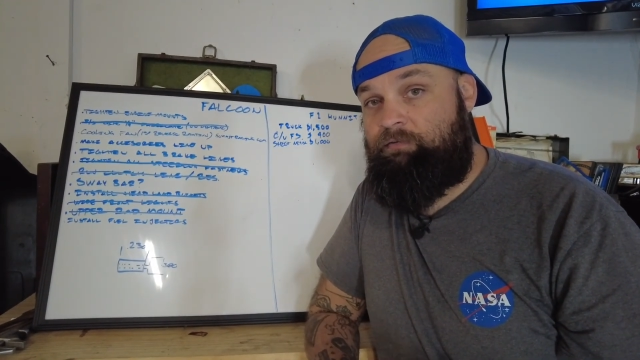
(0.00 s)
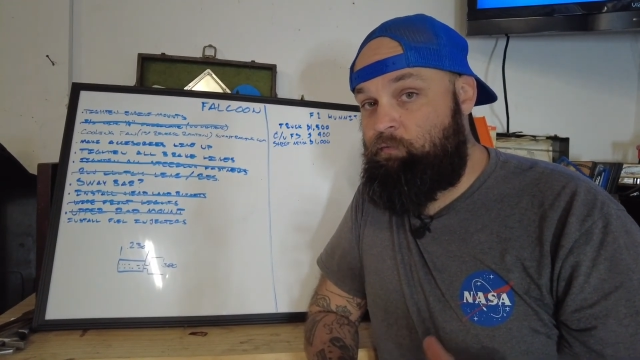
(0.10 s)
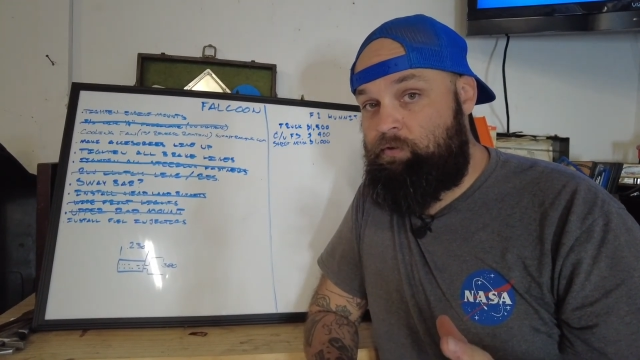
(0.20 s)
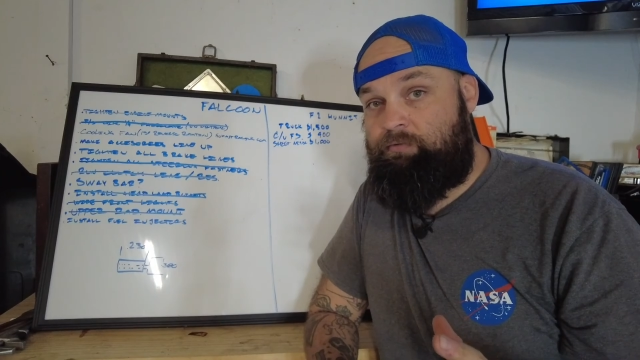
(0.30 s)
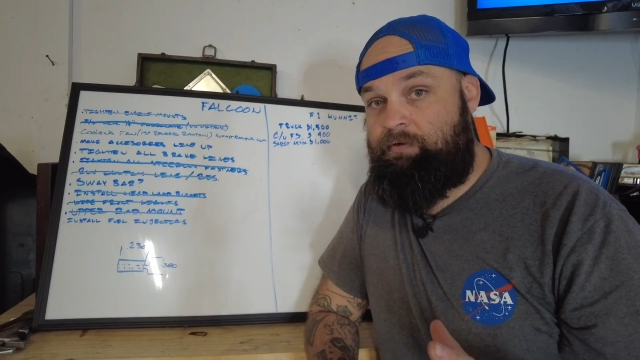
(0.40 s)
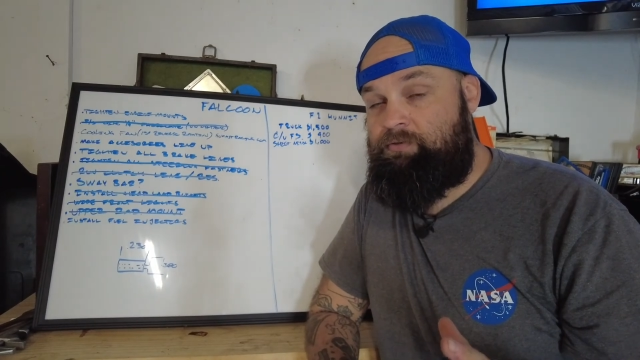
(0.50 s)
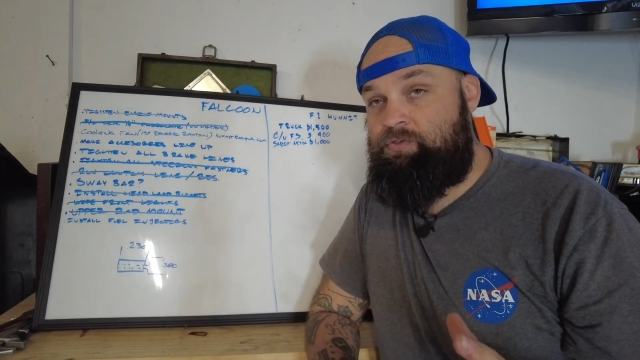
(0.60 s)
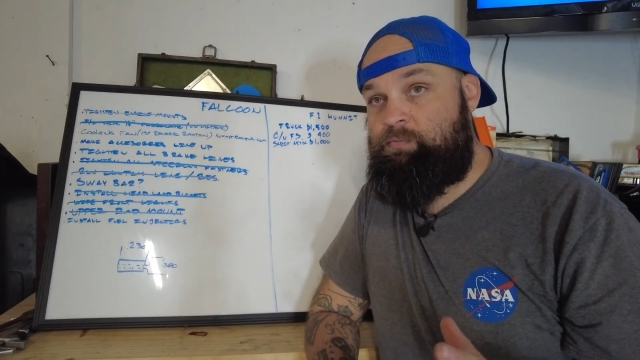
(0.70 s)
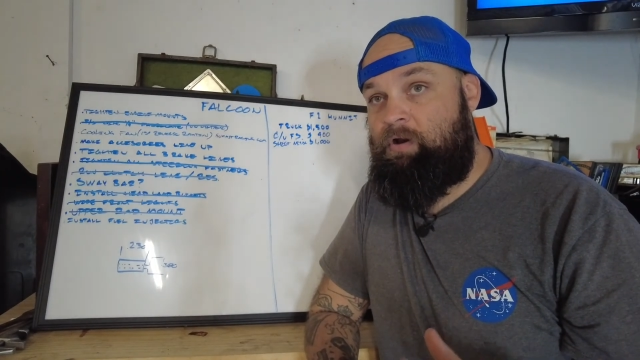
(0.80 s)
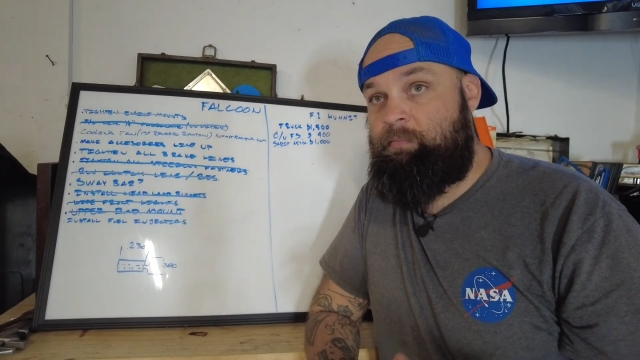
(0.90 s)
Ford 302
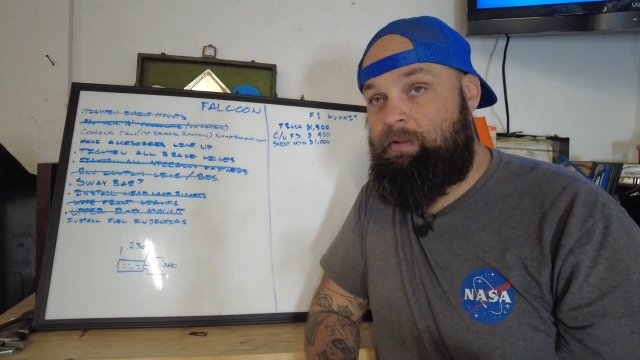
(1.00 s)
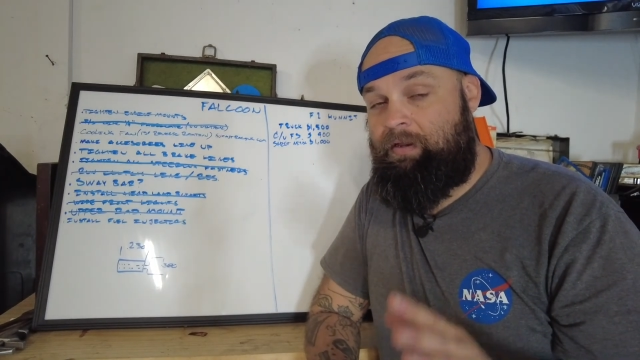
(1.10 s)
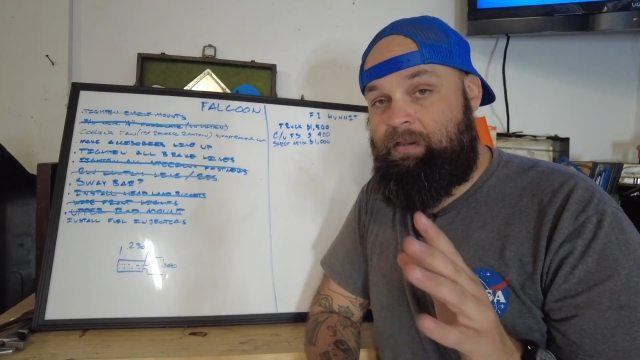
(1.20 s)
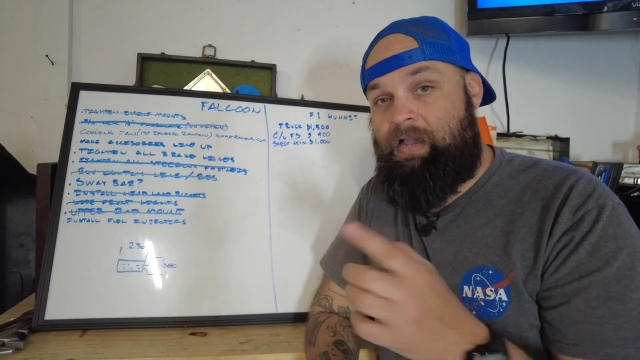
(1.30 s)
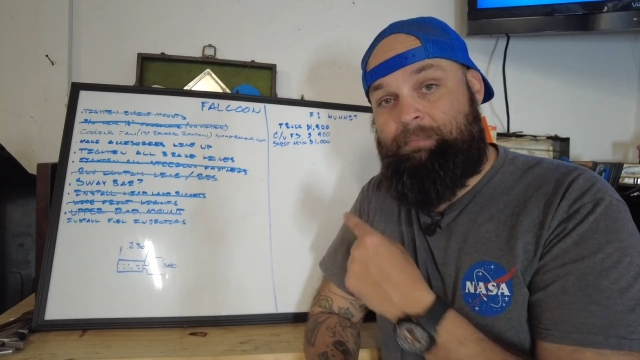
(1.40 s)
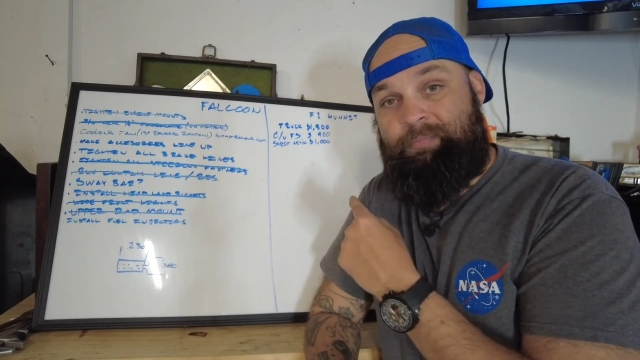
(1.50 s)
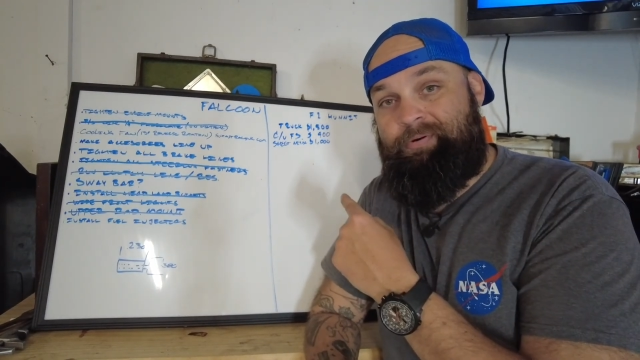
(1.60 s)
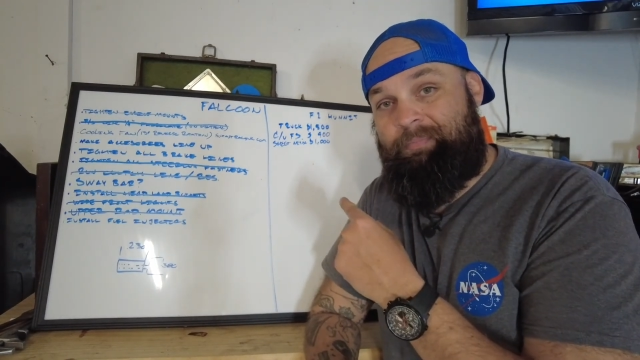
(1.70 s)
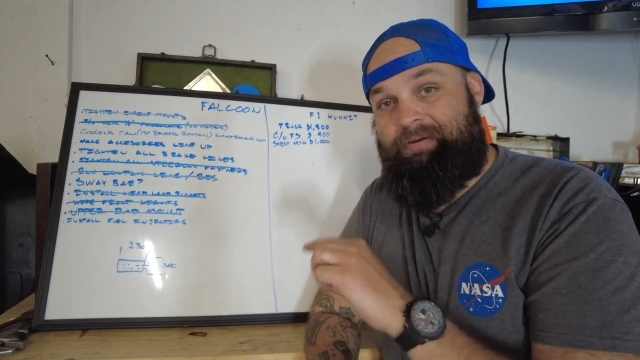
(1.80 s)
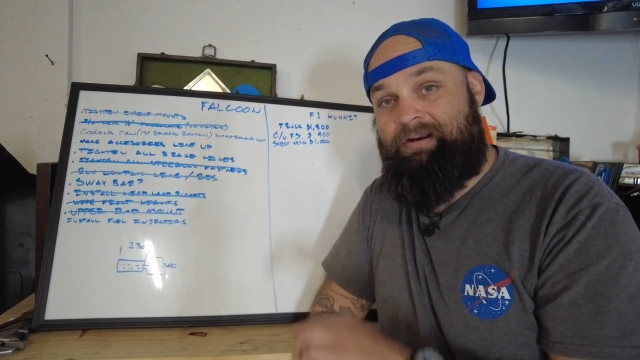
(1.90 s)
small block, I'm gonna
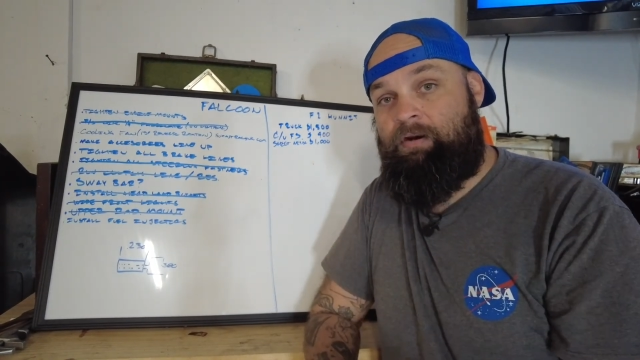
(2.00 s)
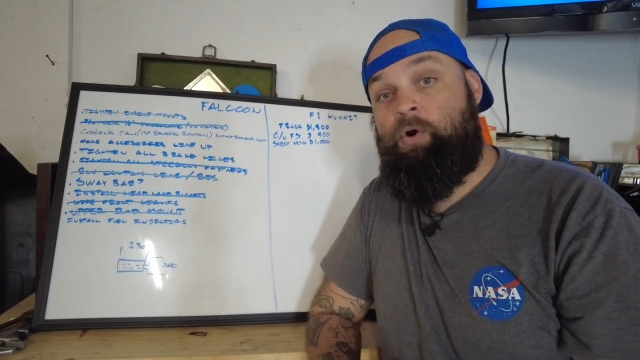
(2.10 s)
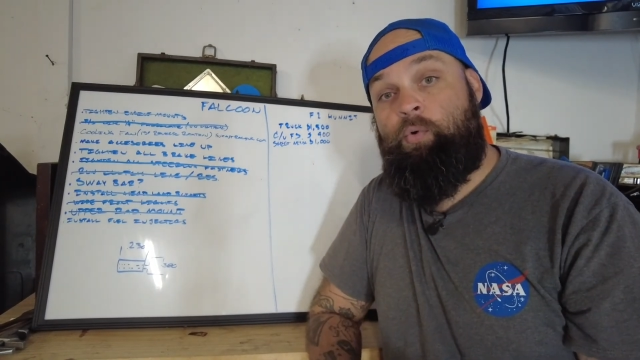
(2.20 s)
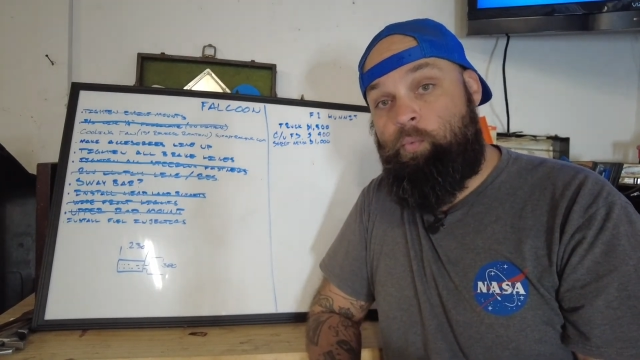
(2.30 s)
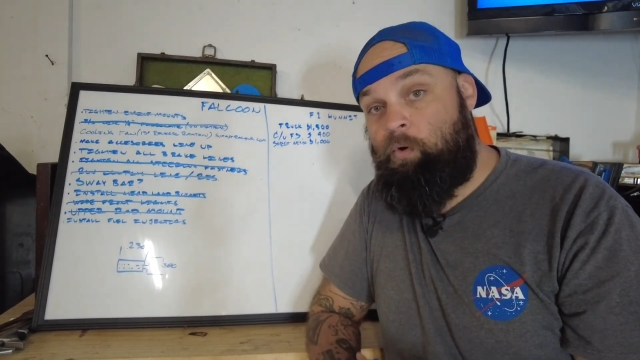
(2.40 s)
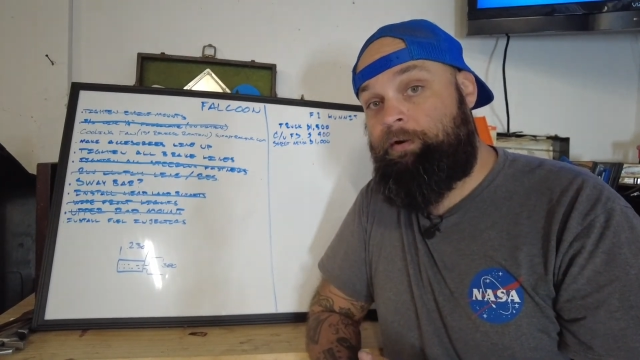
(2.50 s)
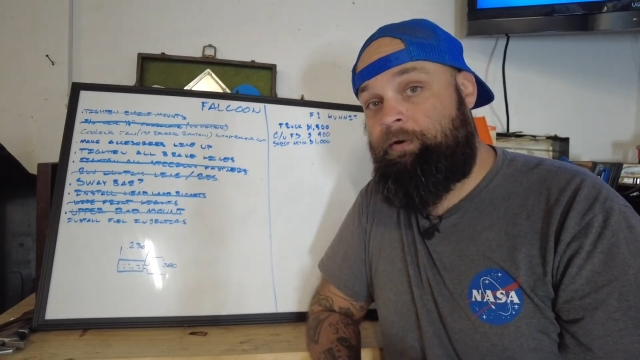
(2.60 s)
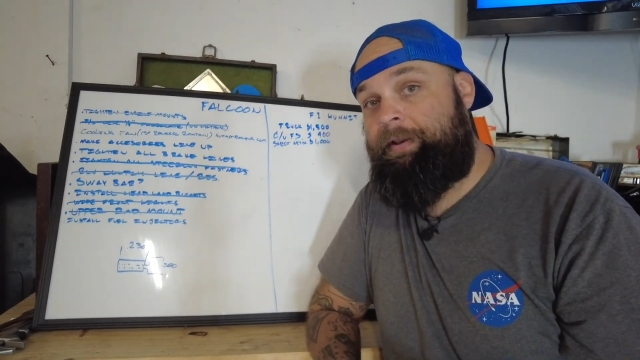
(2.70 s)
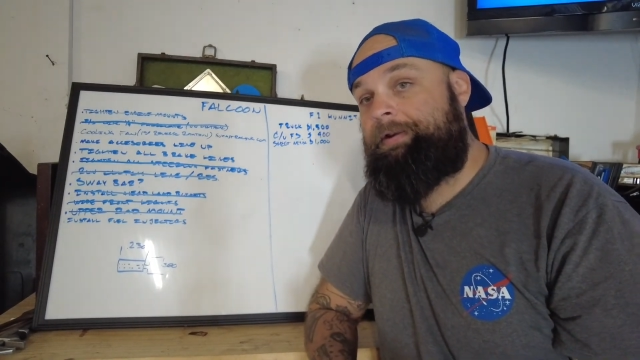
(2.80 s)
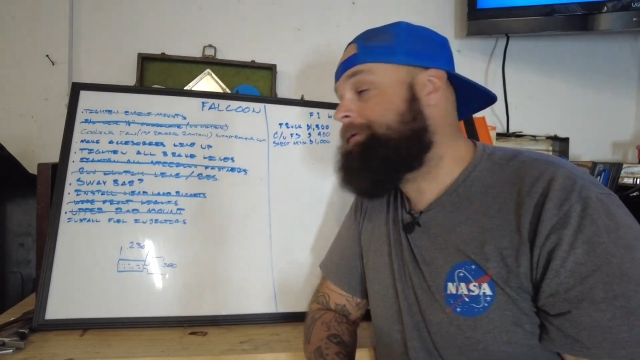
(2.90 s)
put up here 1 grand.